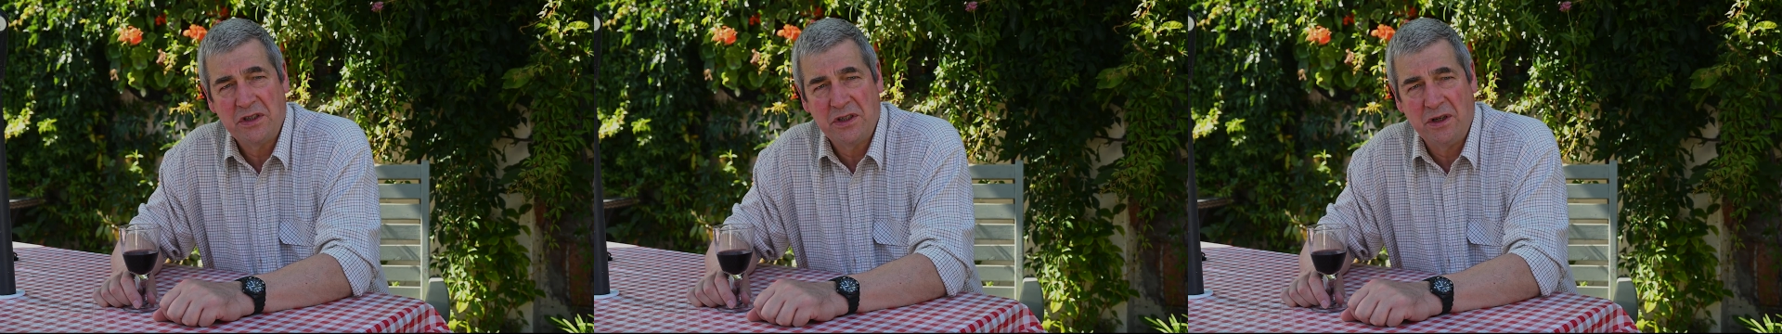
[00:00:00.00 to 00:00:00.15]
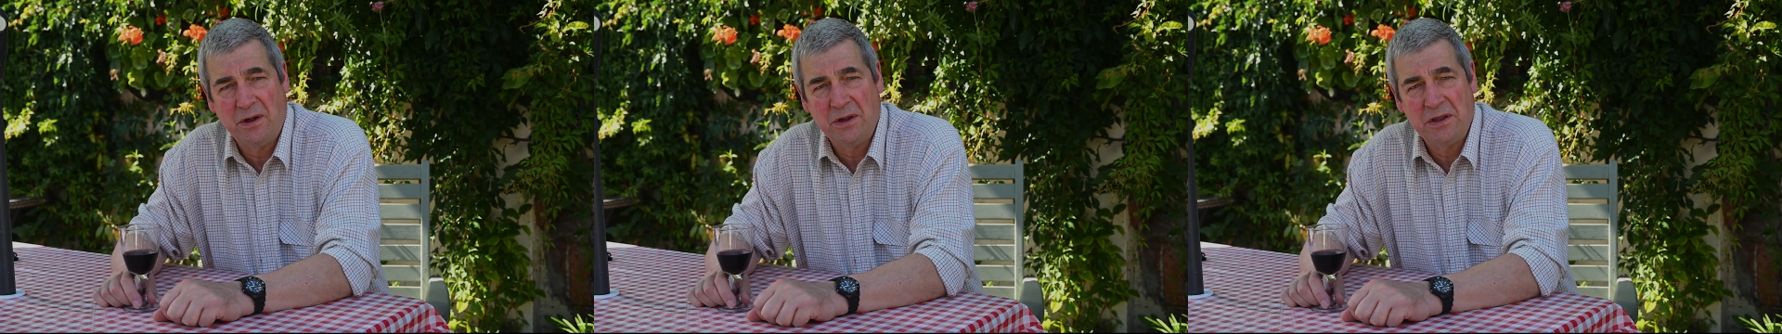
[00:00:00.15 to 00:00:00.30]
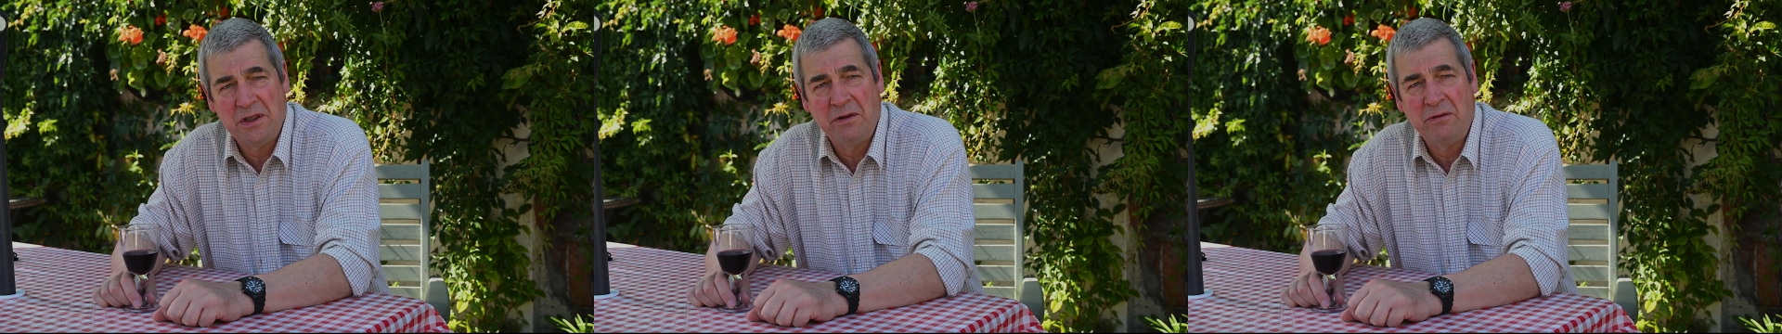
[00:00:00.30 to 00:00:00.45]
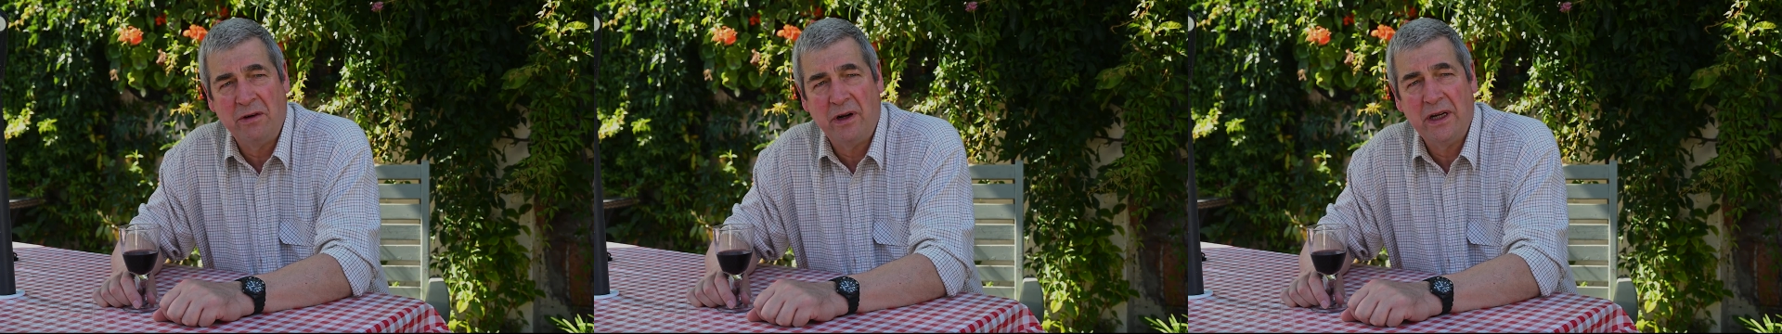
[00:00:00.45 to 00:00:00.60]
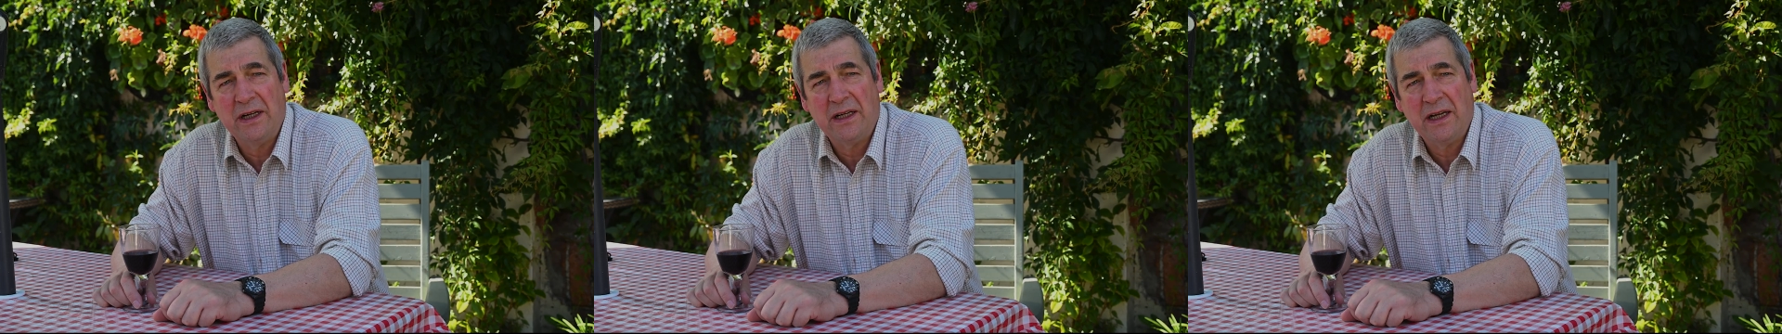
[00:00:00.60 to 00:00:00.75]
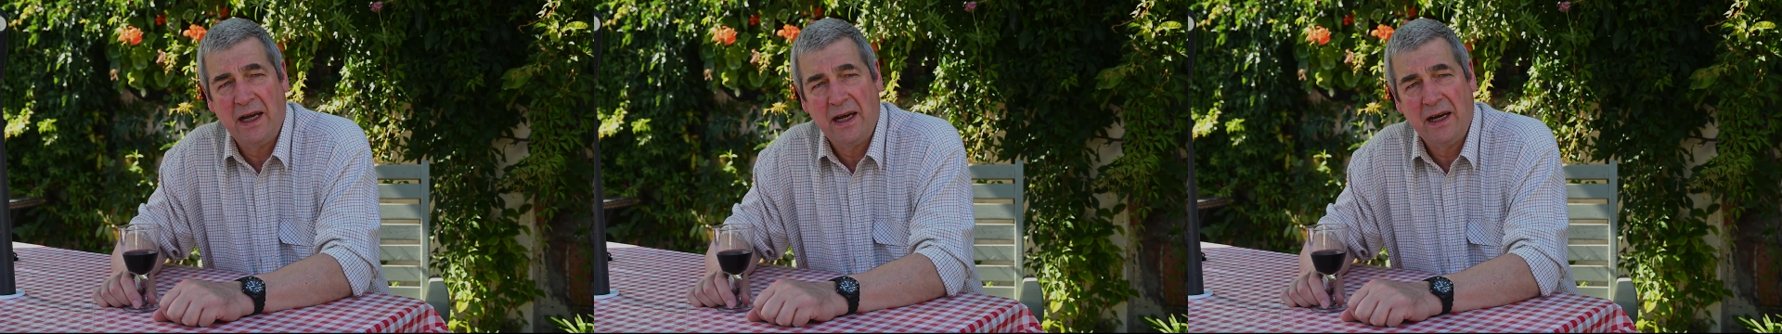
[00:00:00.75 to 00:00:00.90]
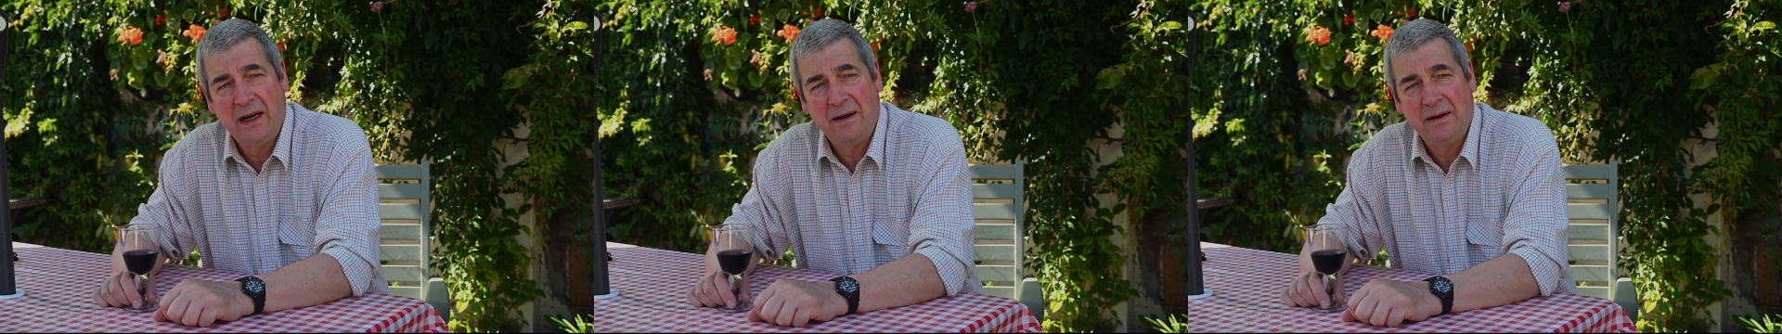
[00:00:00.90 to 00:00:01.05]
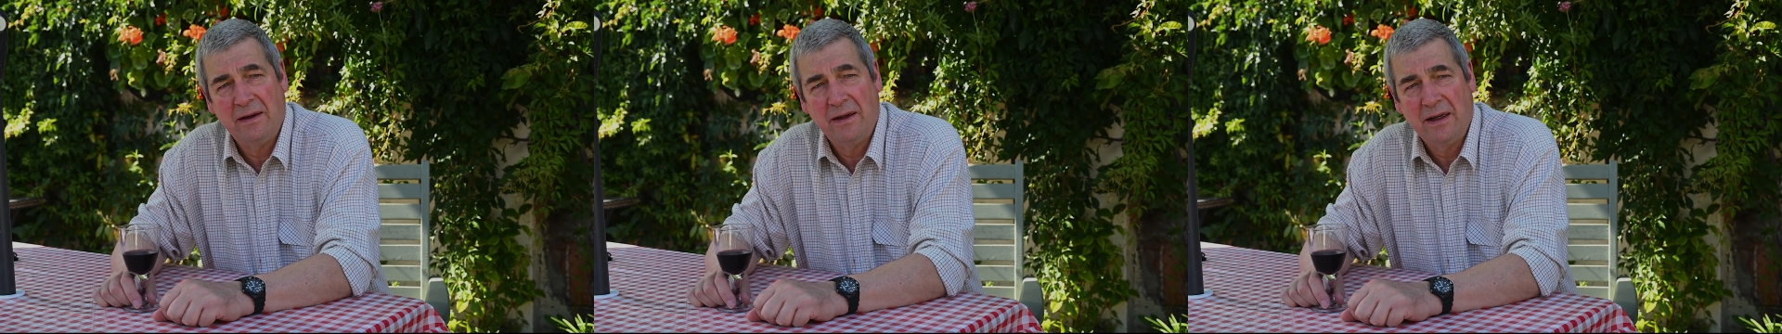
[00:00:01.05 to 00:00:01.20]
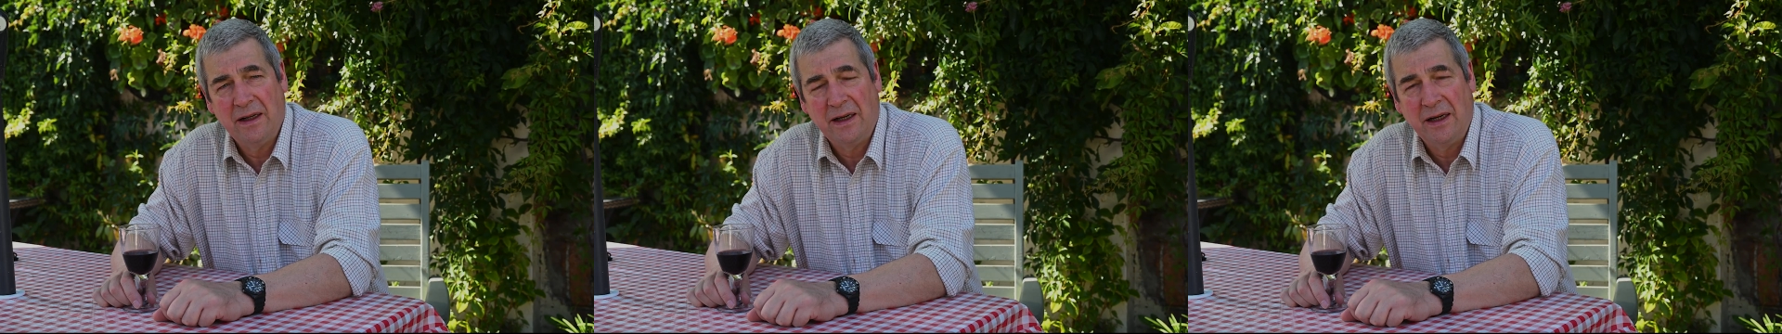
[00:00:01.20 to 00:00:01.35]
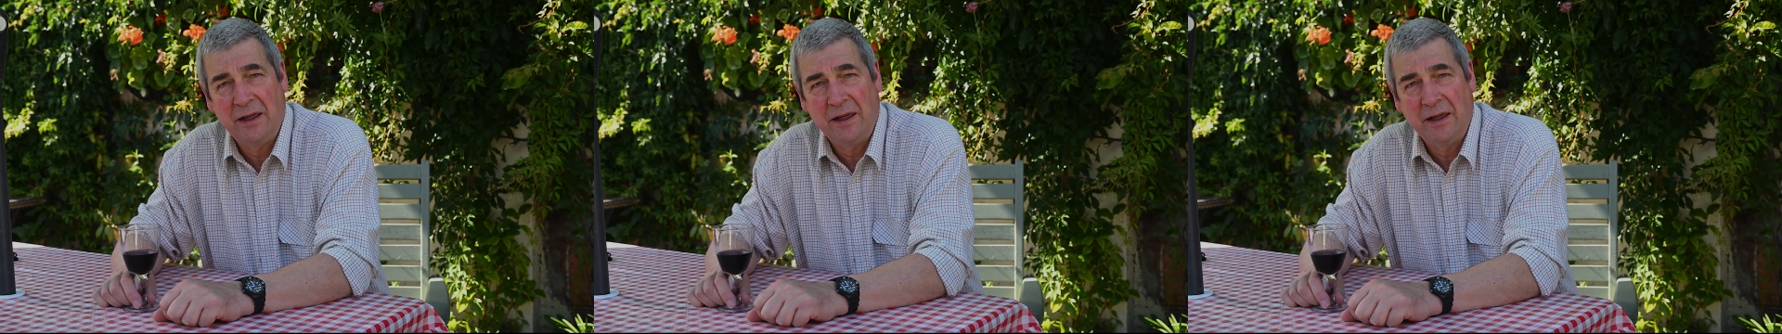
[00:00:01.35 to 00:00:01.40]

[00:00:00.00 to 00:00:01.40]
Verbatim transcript: starting right here,